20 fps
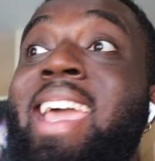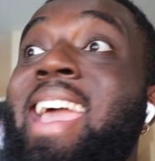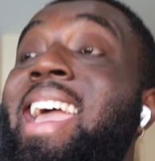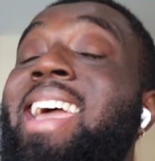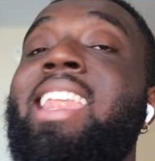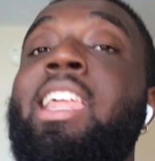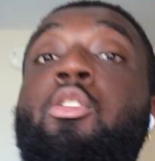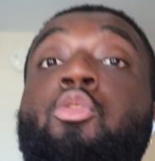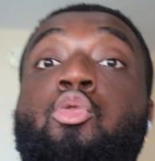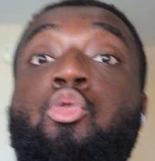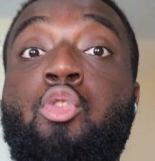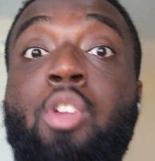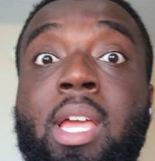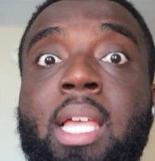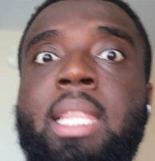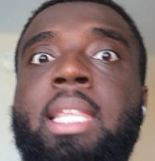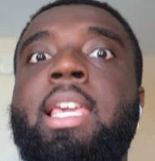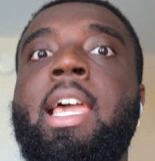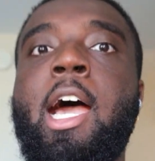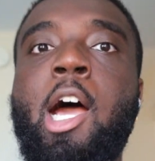And it
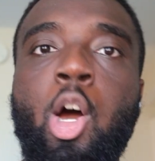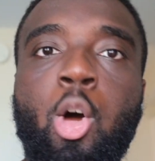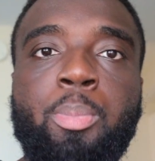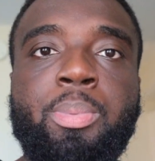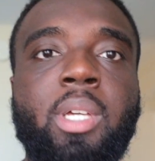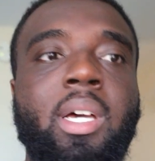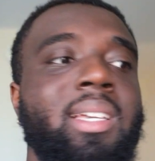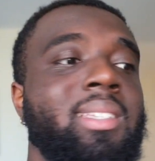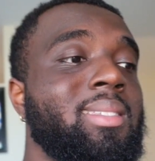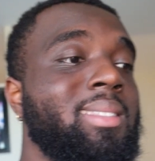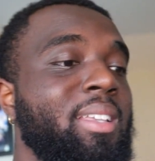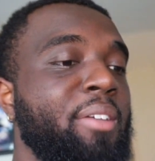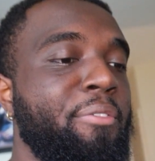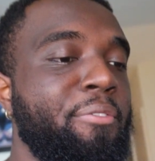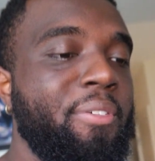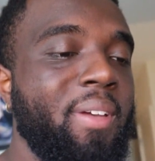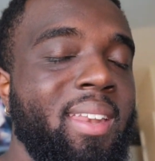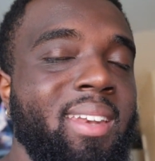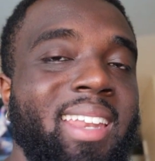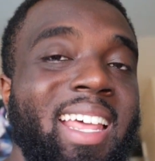really helped us
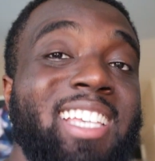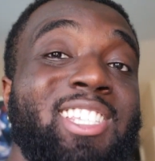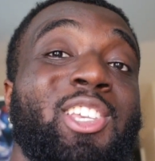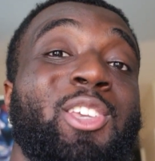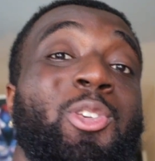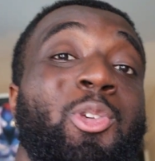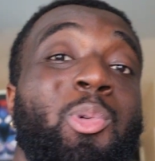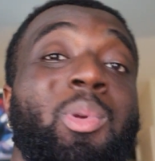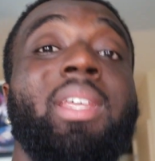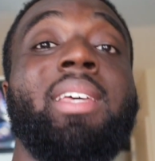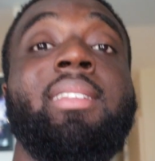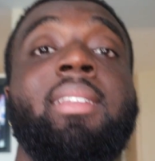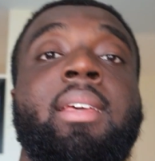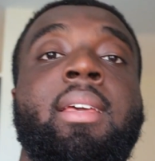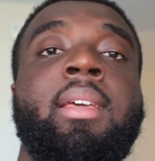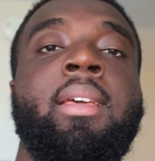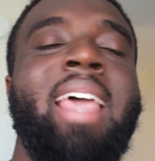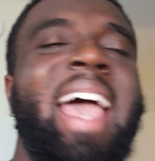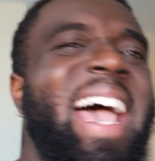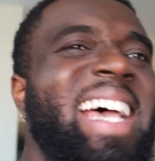defend as a unit.
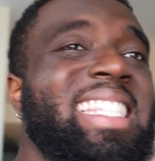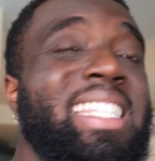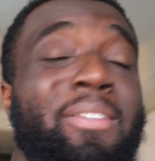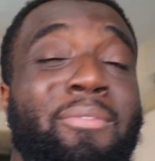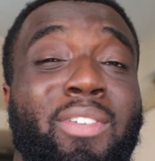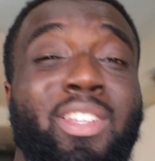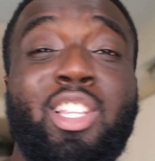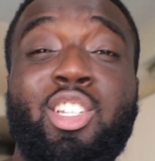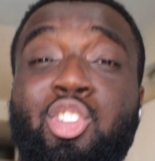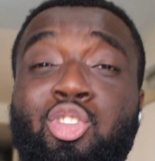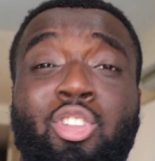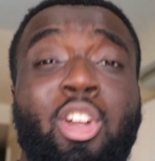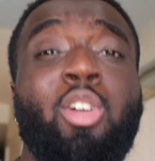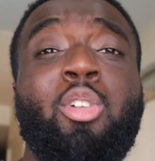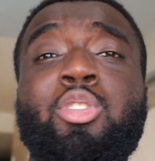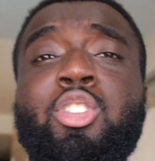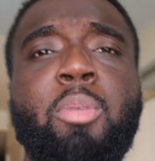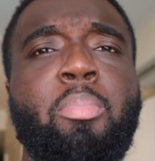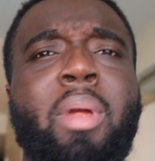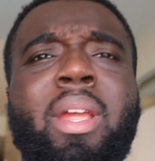Aston Villa
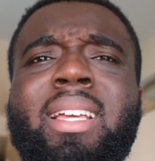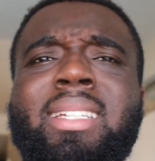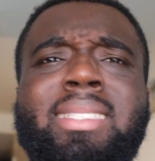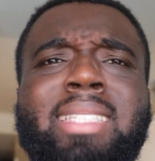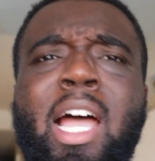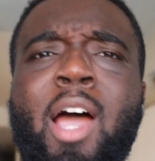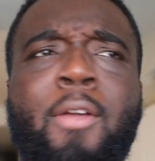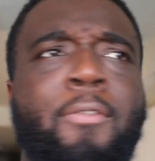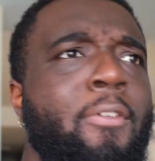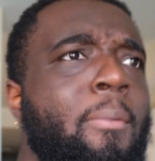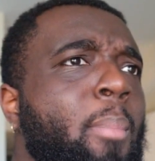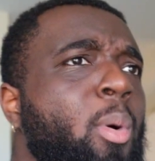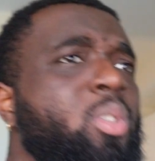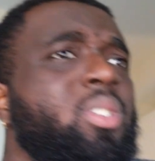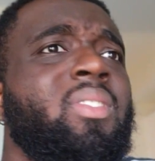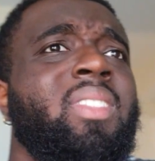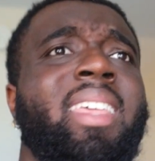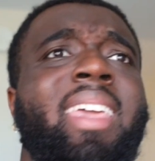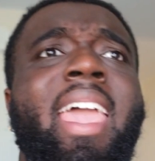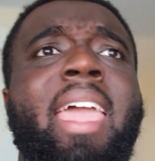struggled to break us down for most
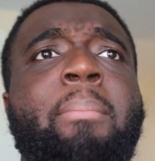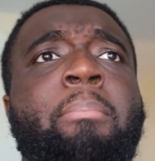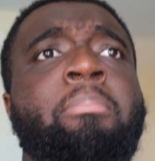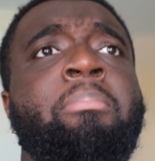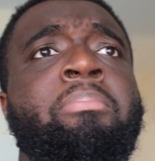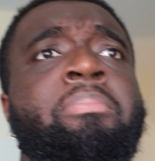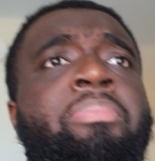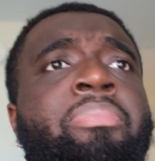of the game.